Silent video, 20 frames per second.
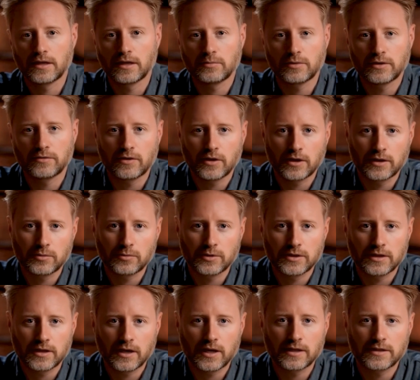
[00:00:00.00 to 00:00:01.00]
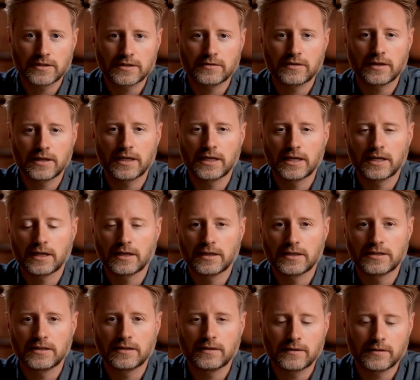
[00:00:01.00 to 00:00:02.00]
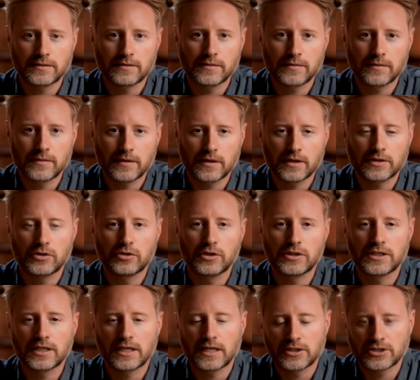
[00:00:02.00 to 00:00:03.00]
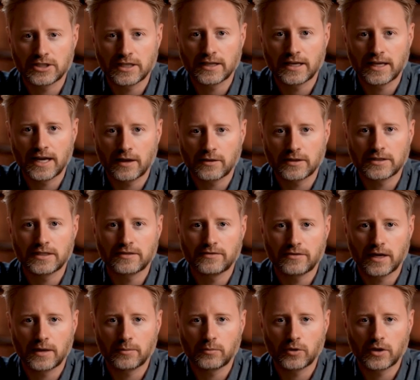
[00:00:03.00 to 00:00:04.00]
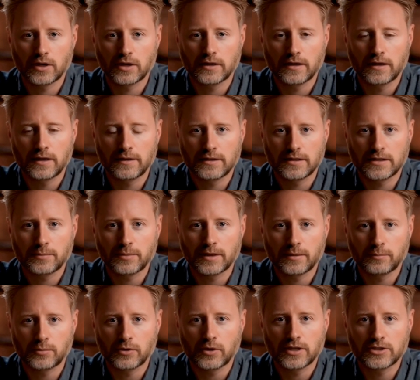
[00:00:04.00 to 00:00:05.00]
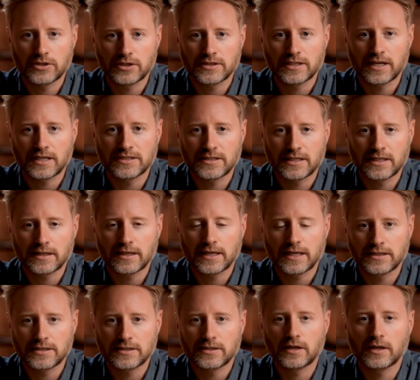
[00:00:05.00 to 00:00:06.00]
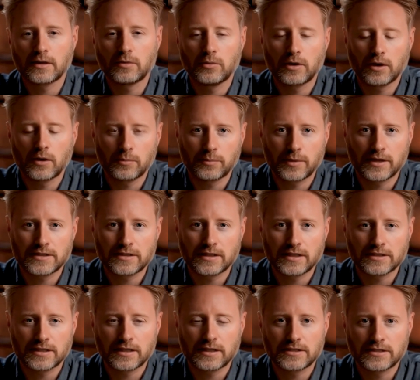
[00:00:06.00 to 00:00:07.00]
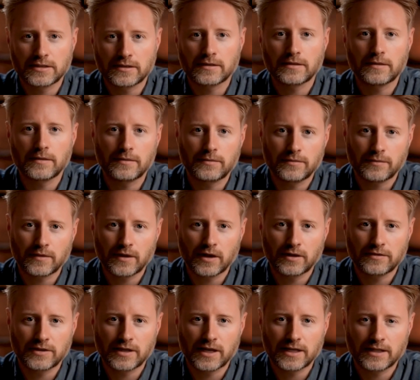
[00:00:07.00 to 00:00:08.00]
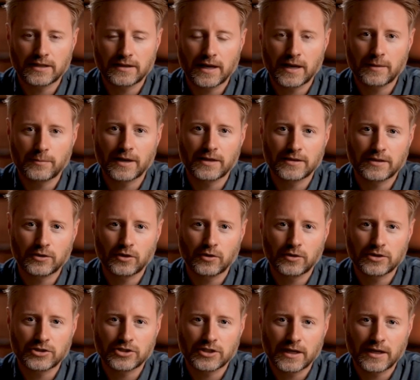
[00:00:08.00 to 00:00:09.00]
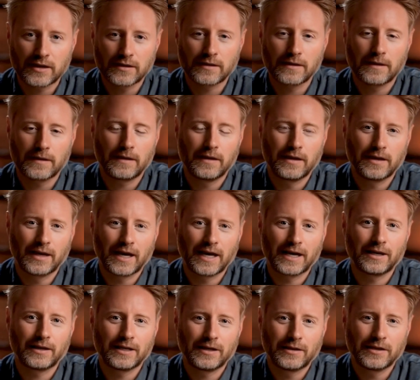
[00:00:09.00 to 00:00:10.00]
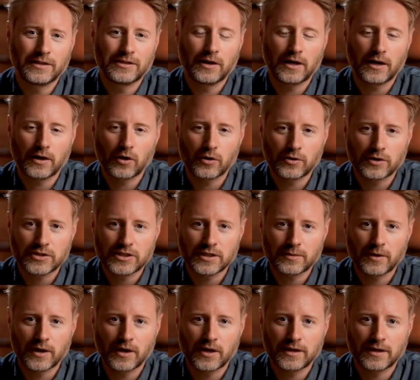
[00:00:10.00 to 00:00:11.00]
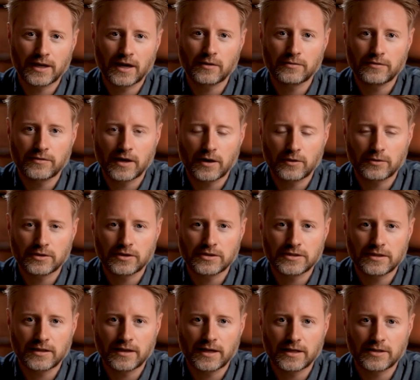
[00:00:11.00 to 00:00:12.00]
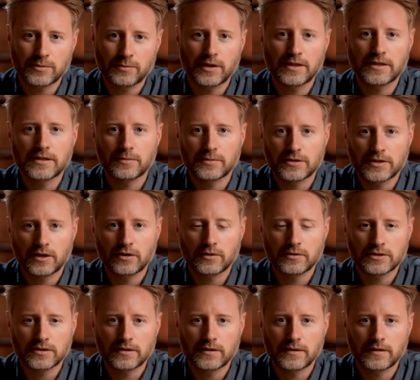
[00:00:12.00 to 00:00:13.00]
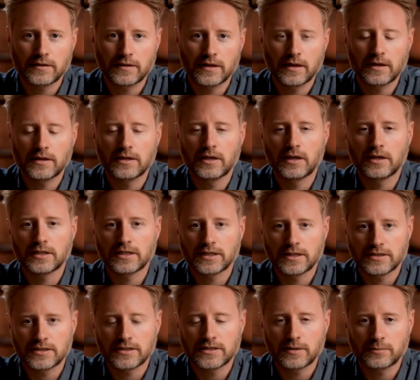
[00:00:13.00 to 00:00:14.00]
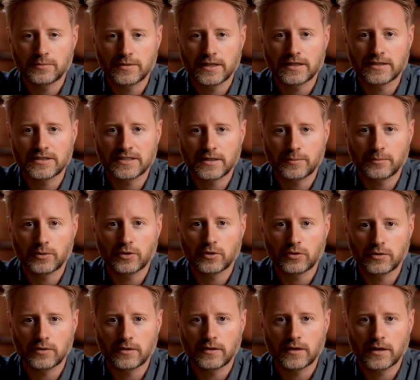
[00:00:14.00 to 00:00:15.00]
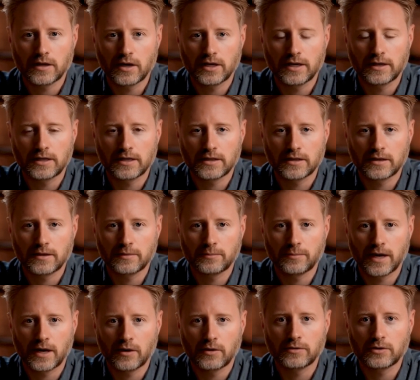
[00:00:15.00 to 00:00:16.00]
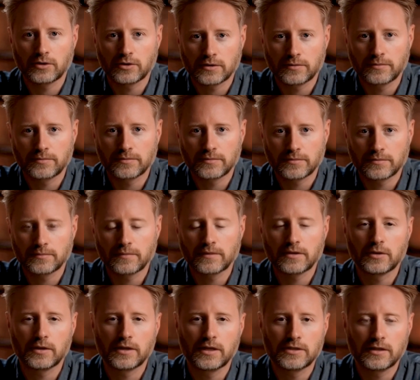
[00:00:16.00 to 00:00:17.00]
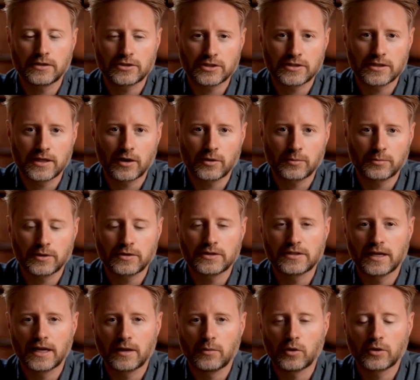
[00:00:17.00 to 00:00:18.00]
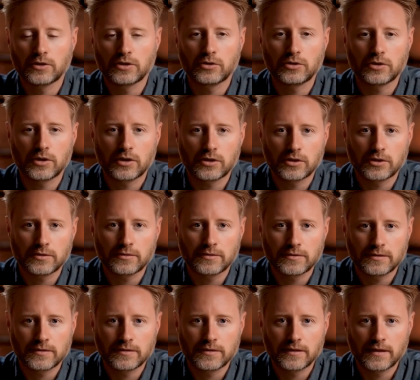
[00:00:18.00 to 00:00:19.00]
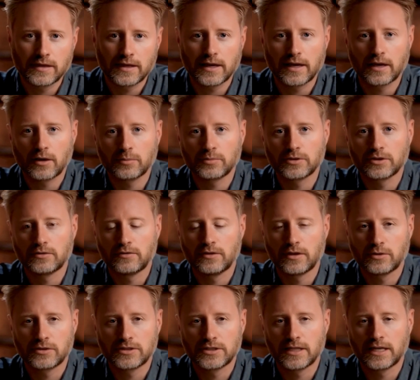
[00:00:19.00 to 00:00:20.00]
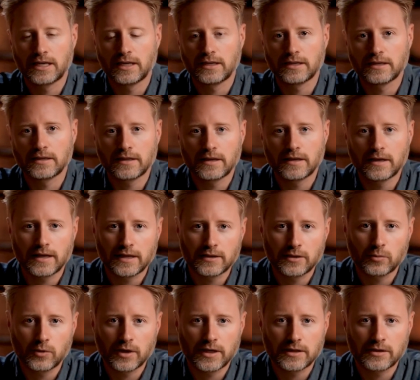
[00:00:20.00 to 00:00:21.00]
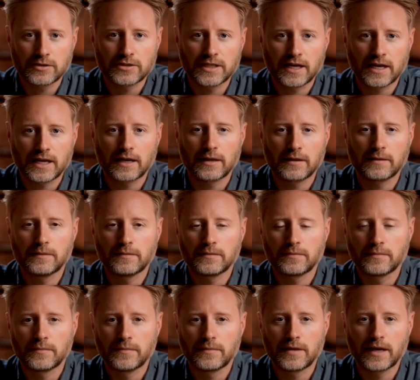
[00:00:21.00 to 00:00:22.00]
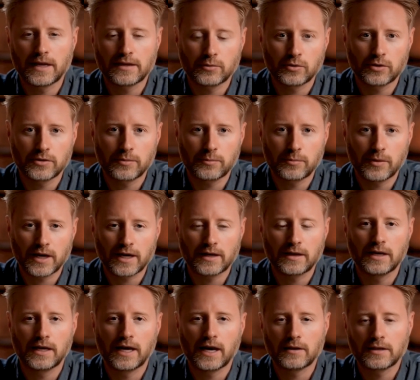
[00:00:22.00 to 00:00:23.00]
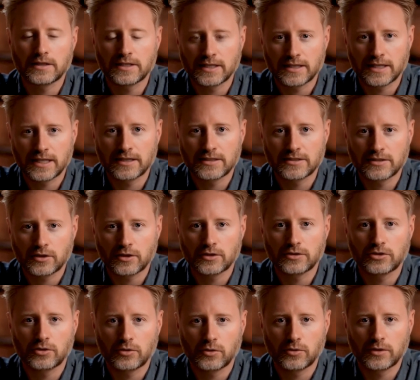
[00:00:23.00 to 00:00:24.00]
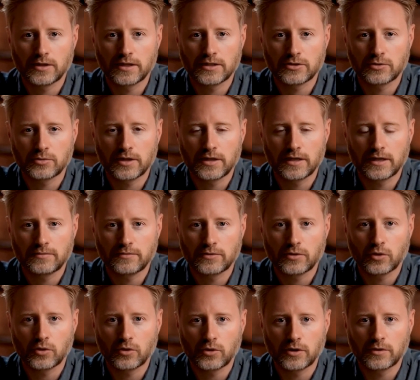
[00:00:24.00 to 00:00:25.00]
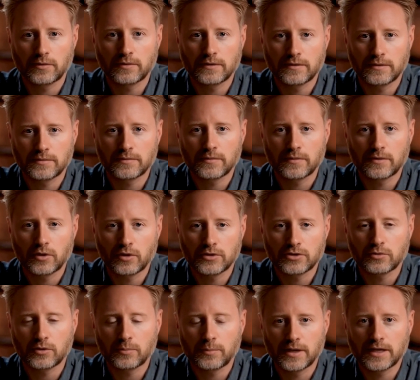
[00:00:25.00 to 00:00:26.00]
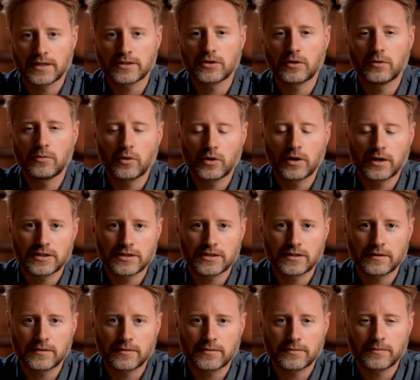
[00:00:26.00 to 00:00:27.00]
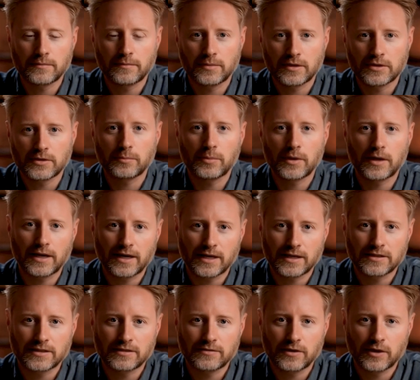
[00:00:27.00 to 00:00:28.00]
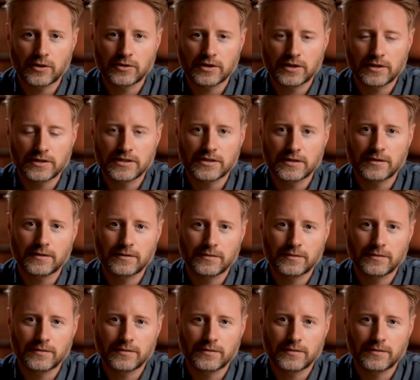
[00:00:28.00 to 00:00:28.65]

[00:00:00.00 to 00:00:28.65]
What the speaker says: and refined with clients for years. A strategic clarity framework that's been pressure tested inside real businesses. I've taken that methodology, layered in the psychology behind how founders express themselves, and turned it into something simple, guided, and powerful. So it doesn't just help you say what you do, it helps you feel seen in the way you say it. That's what the Brand Clarity Kickstart tool is really for, not to replace your voice. but to bring it into focus.